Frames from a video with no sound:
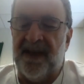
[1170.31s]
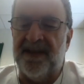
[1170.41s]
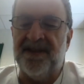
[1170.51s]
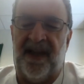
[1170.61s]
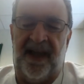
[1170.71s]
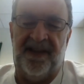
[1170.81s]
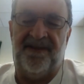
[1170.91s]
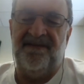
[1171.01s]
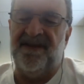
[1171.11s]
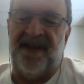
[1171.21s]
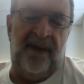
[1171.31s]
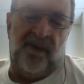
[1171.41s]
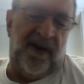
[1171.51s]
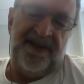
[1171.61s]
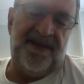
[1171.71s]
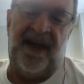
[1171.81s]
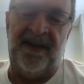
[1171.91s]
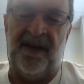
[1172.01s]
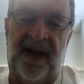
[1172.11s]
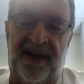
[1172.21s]
let's say same risk, 10
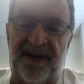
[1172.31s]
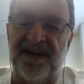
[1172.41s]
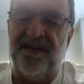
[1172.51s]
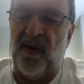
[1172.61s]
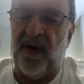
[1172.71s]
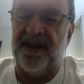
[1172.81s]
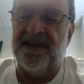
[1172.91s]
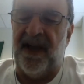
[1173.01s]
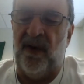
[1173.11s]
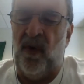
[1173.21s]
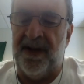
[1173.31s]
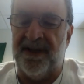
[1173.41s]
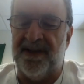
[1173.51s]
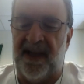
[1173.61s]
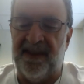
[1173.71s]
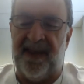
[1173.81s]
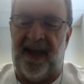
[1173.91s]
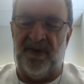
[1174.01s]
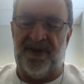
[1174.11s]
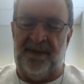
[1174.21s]
to the minus 4, let's say 1 in
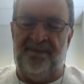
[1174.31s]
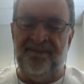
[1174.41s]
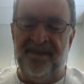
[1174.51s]
10,000.